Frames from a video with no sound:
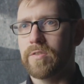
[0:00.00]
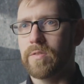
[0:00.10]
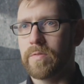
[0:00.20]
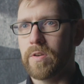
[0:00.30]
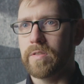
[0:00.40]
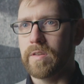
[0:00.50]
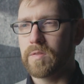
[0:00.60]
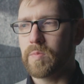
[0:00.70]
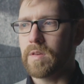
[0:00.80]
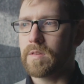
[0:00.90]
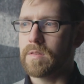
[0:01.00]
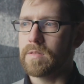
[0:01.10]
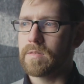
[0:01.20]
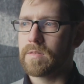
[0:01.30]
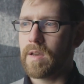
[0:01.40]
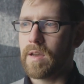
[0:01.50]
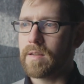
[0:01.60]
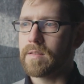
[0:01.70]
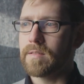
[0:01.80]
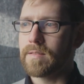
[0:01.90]
who have heard these speakers
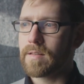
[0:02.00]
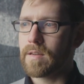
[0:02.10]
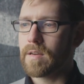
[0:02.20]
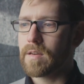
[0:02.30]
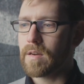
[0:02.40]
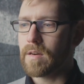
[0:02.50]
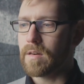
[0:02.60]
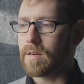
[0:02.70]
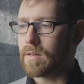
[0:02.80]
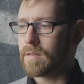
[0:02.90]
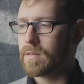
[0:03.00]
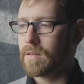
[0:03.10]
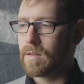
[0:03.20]
and are